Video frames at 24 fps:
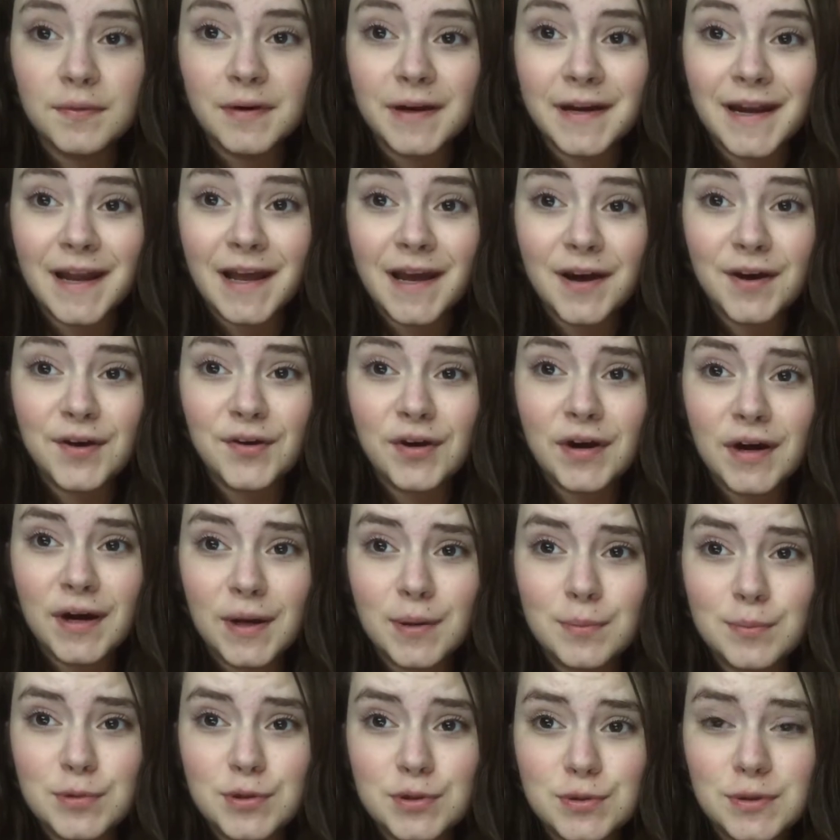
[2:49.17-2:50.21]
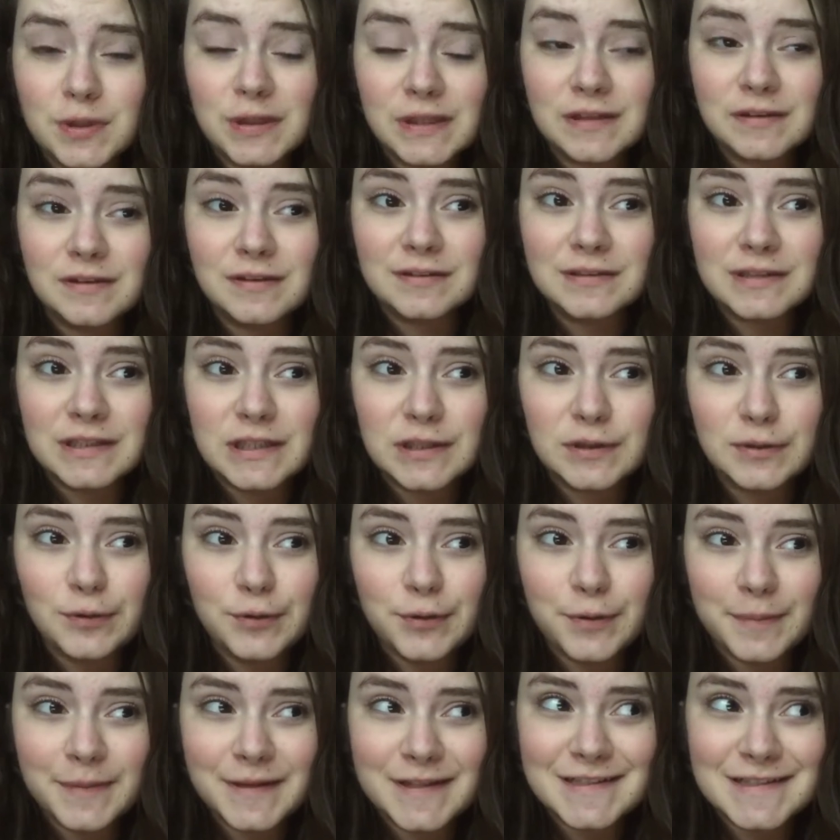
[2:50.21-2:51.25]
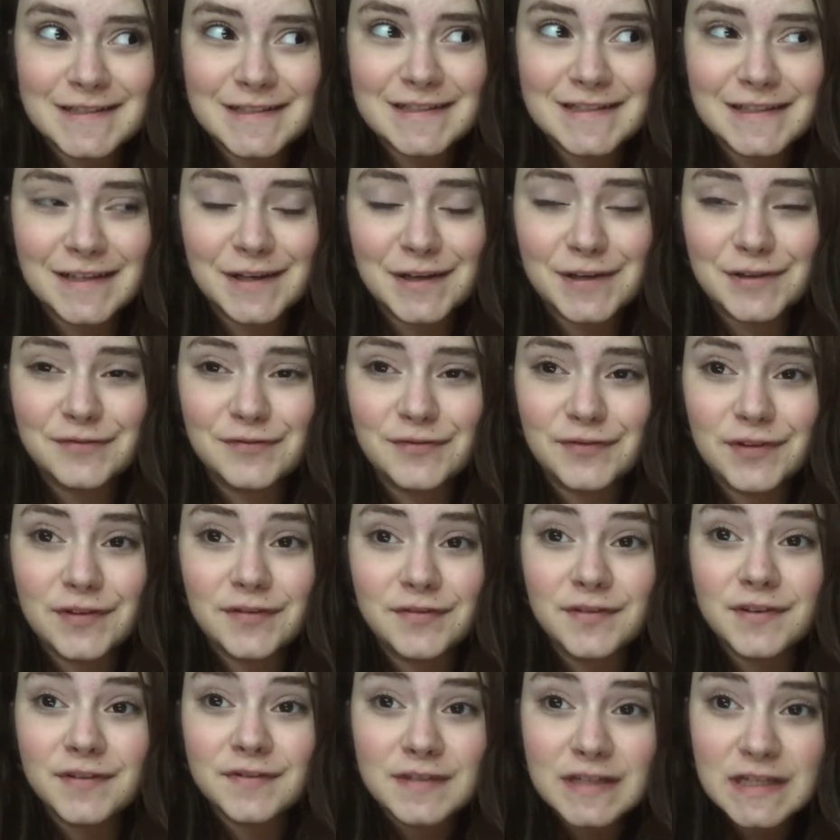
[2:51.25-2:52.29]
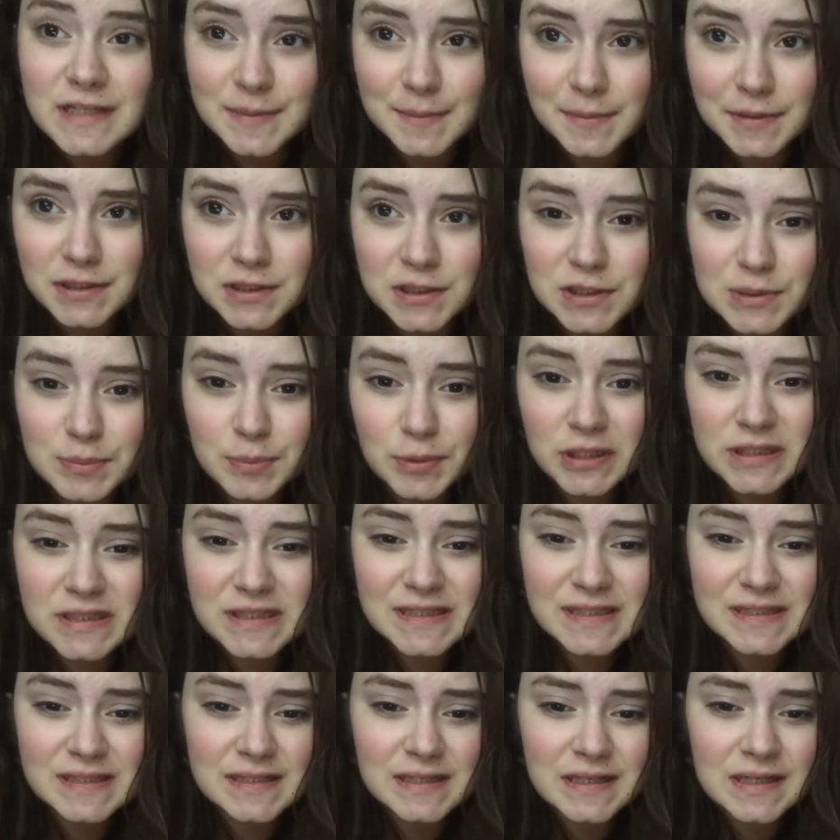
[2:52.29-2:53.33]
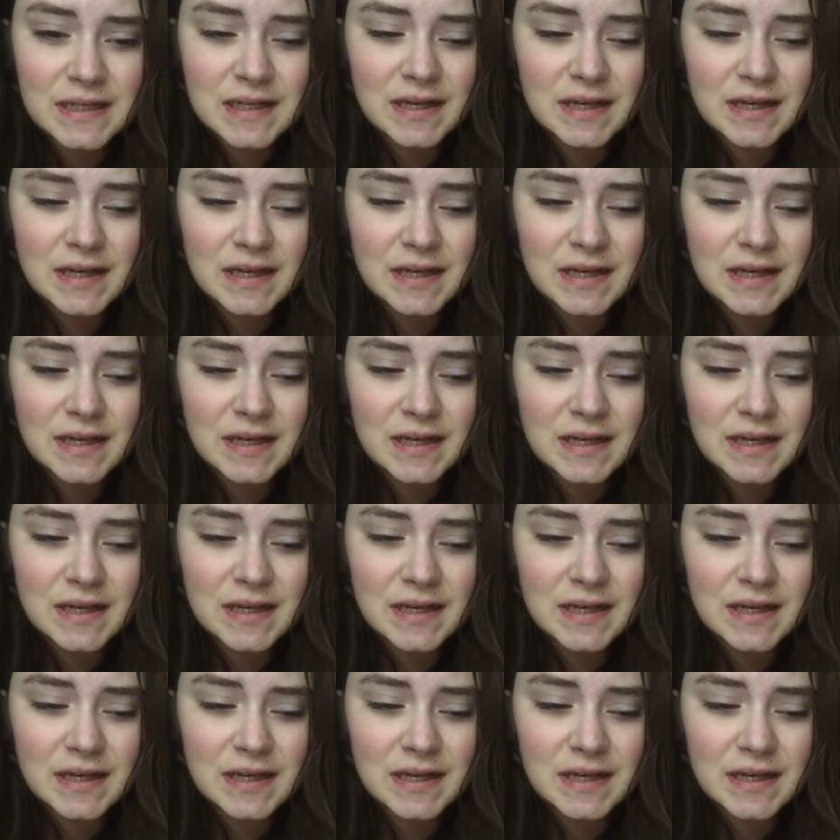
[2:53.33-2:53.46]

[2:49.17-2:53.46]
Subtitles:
Right now, I'm doing little increments of 15-minute sprints,